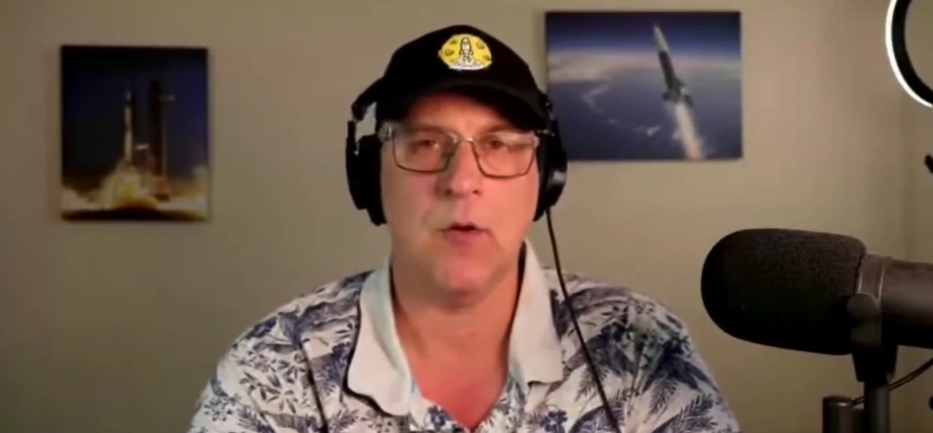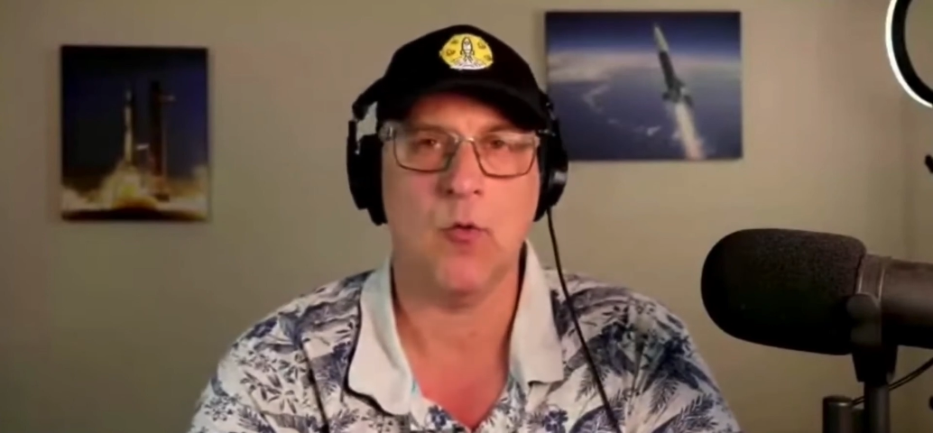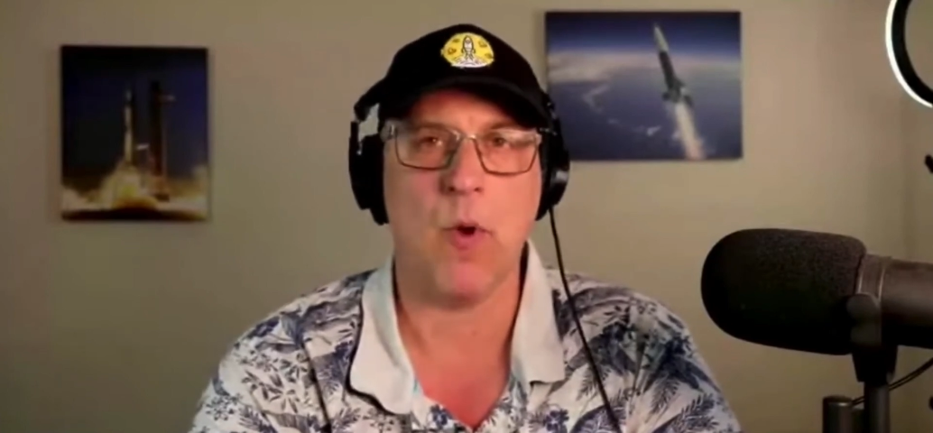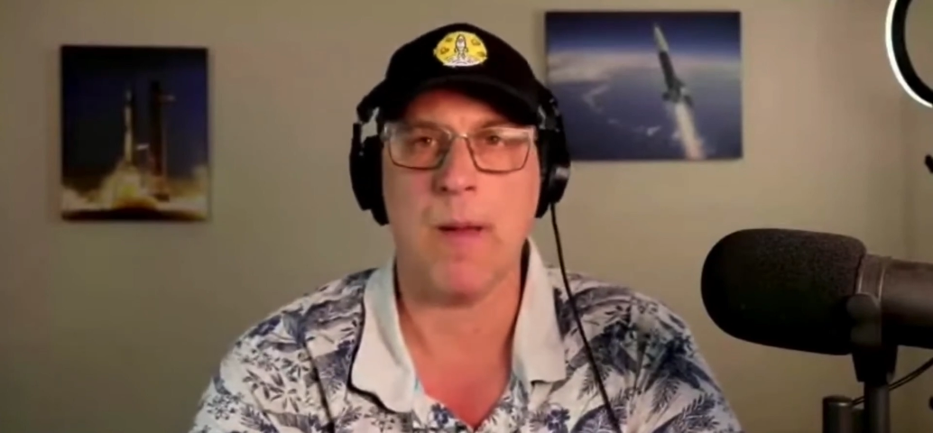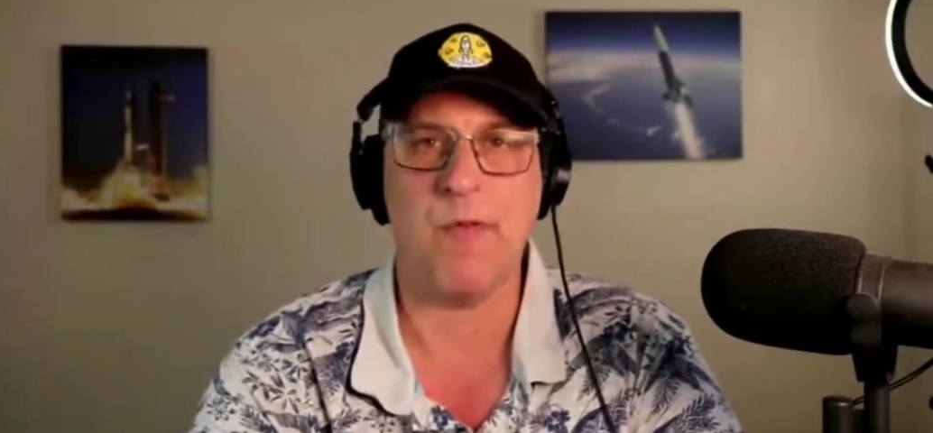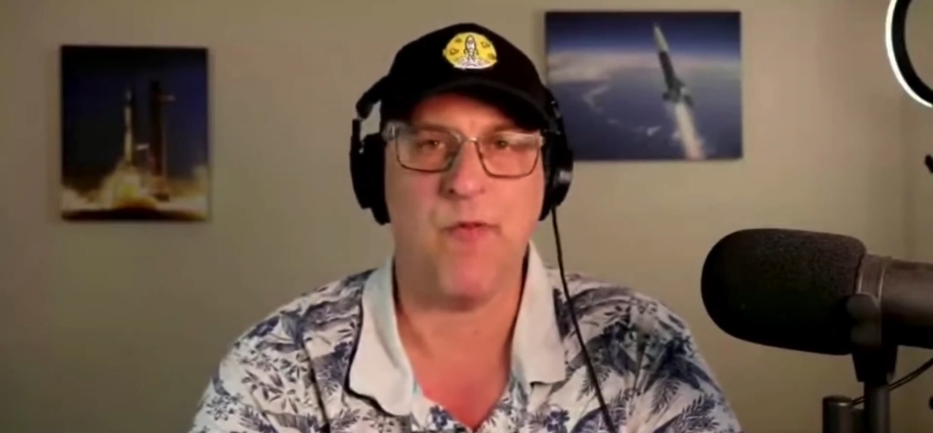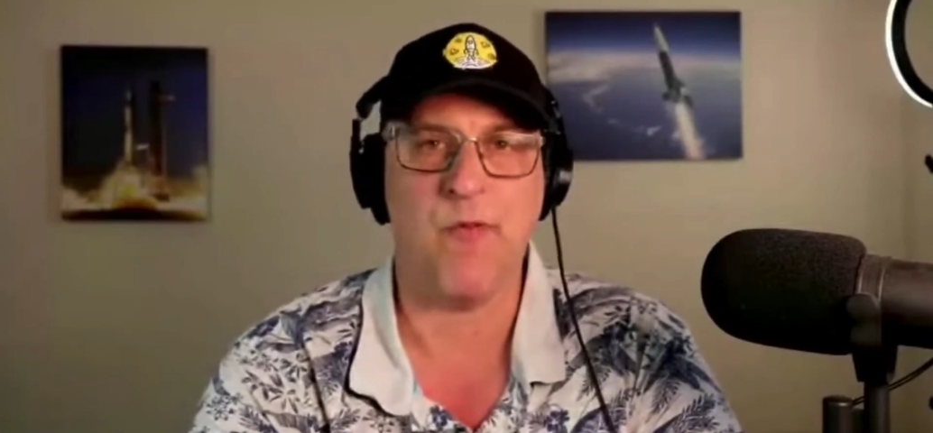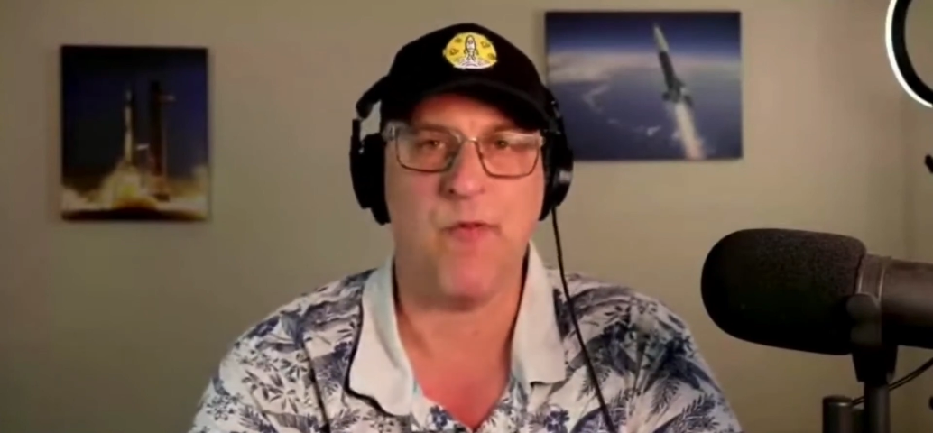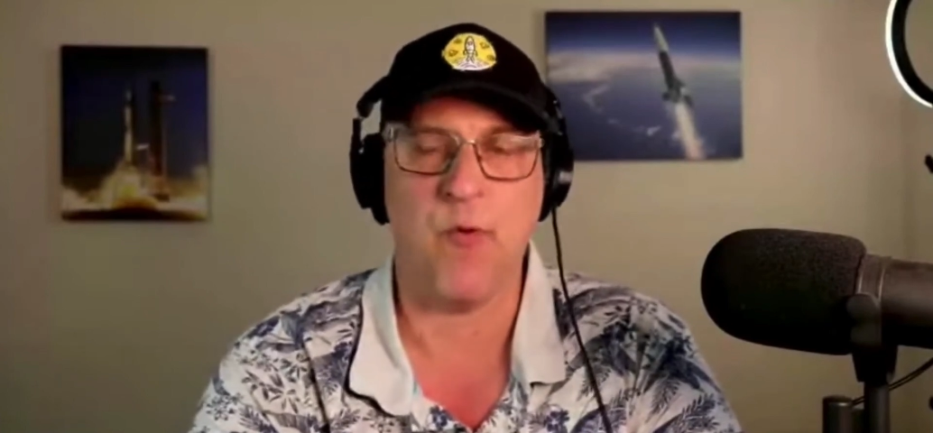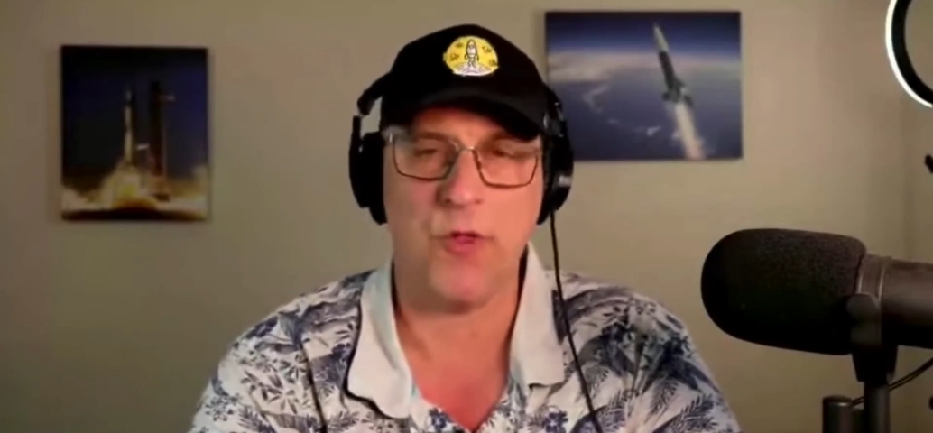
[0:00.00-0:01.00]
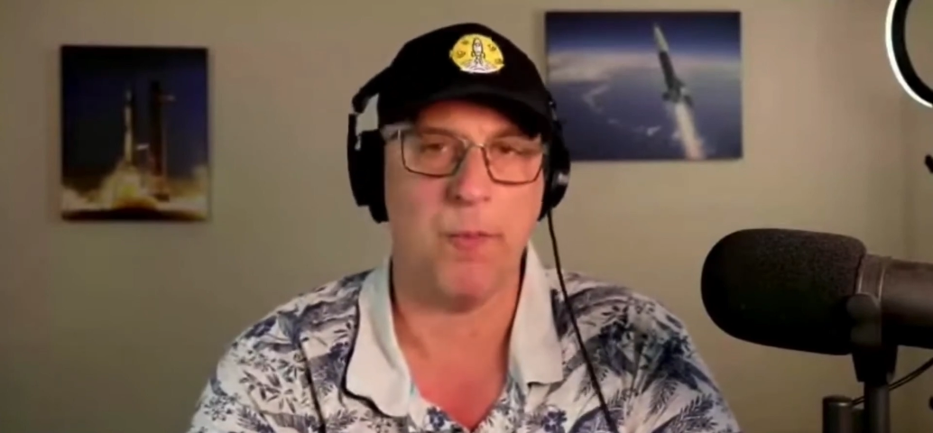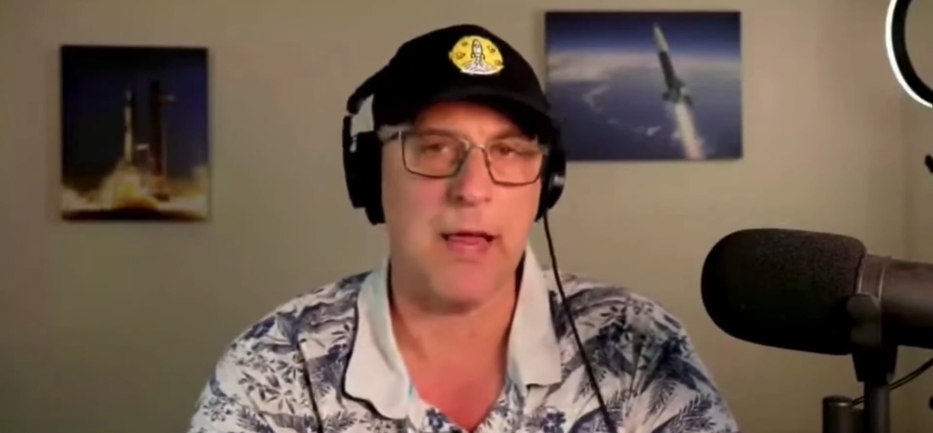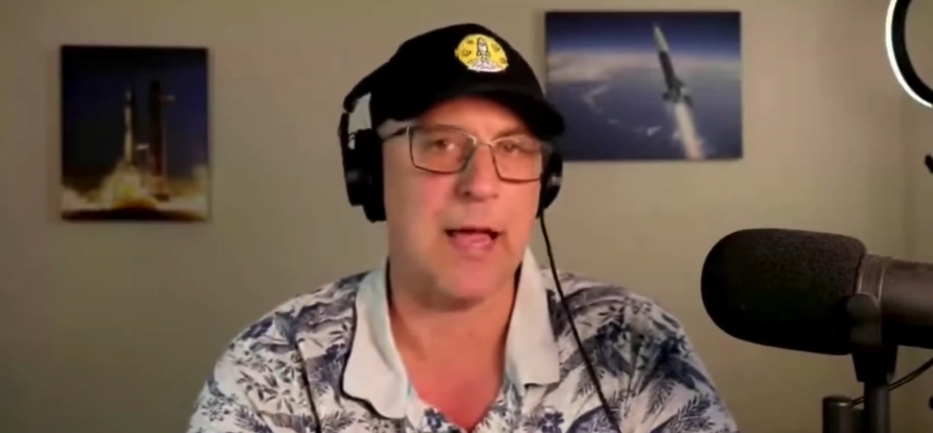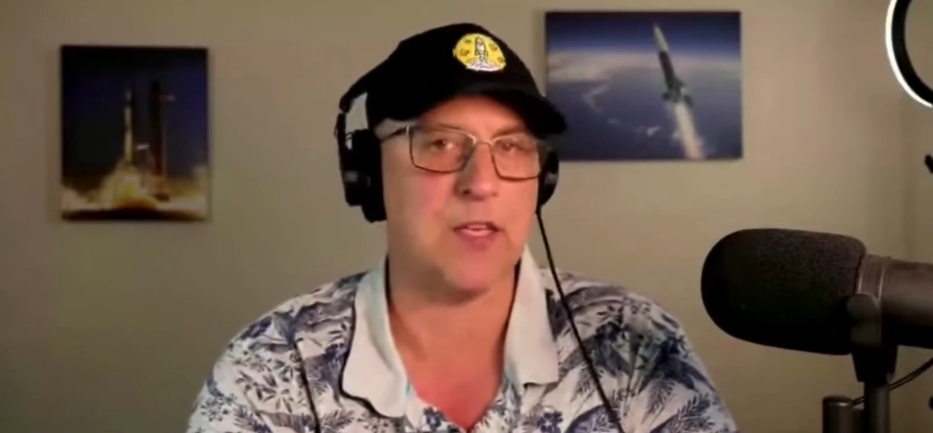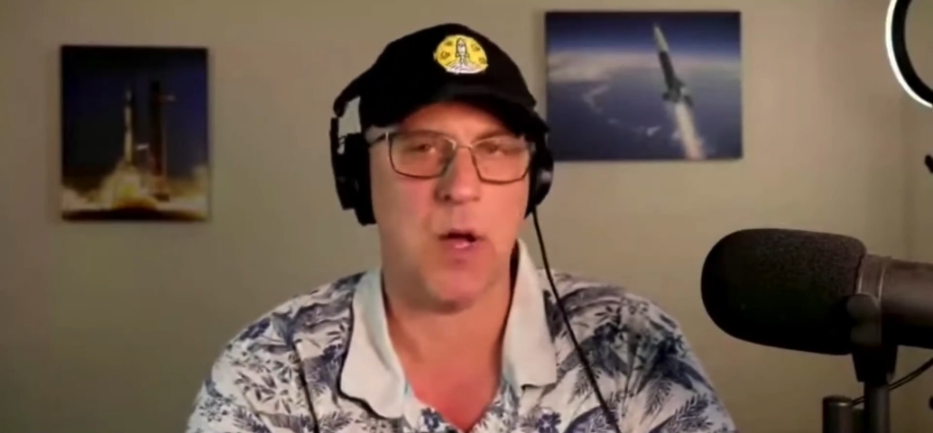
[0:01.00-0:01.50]
right before the black
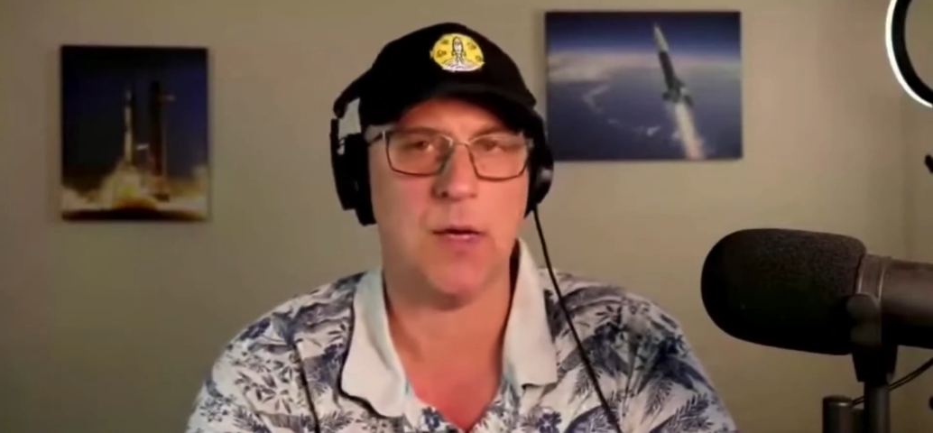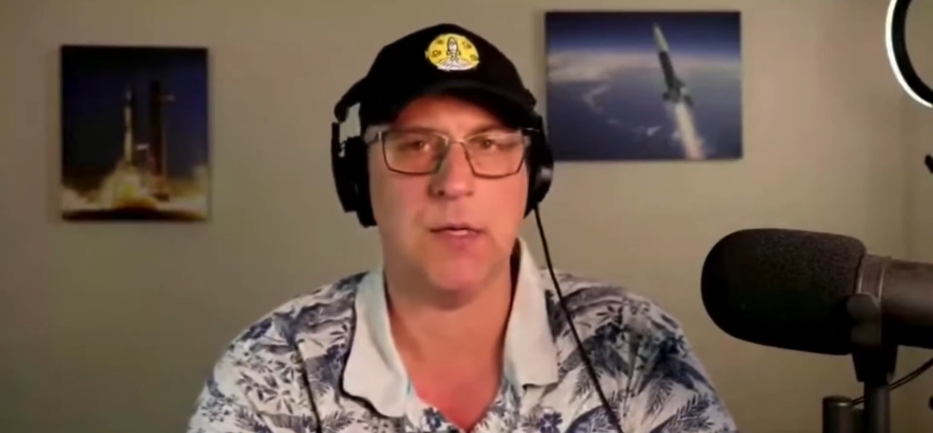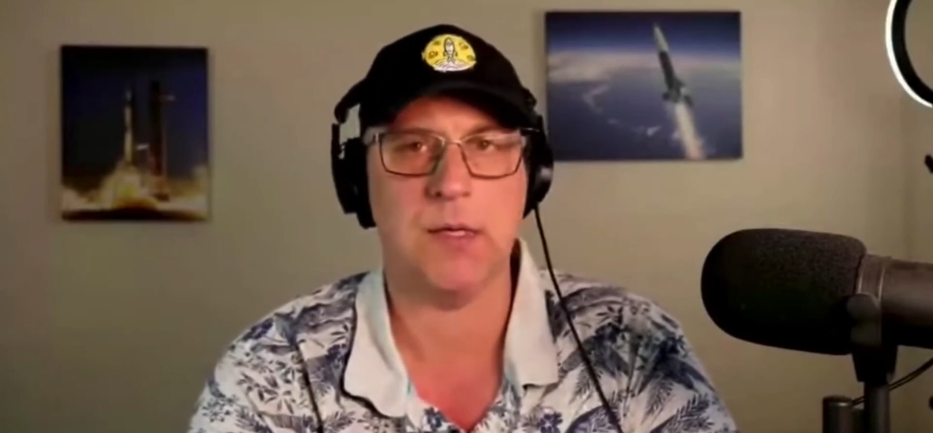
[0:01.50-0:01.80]
swan?